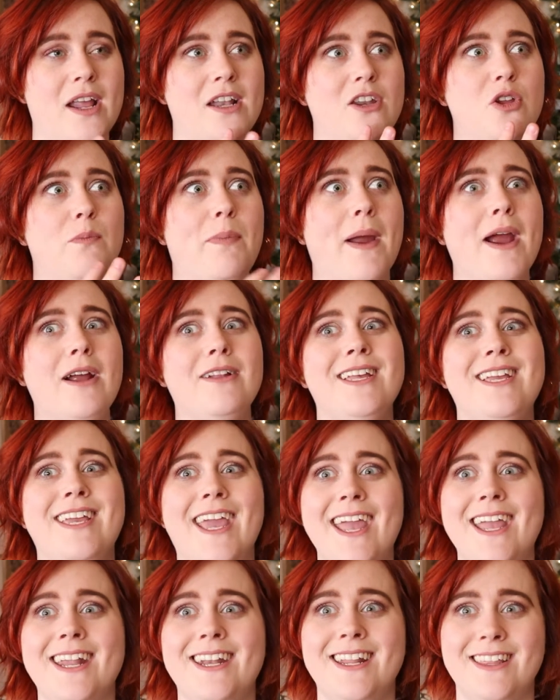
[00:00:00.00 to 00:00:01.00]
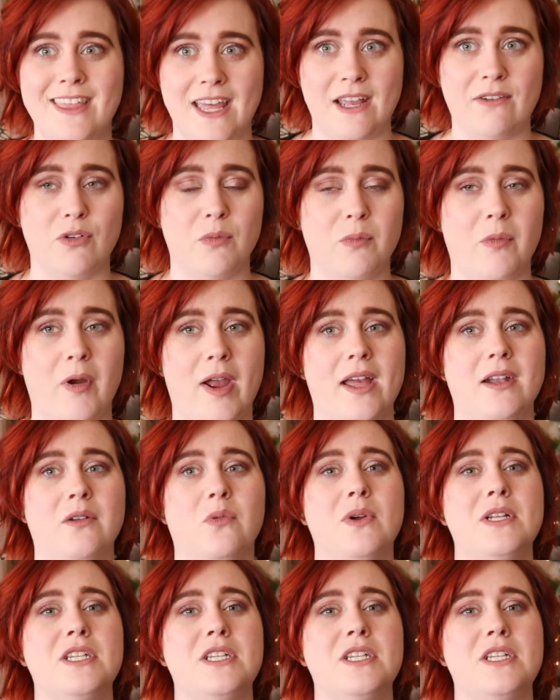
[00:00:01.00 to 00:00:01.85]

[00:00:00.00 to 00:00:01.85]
and you barely get anything from Rand,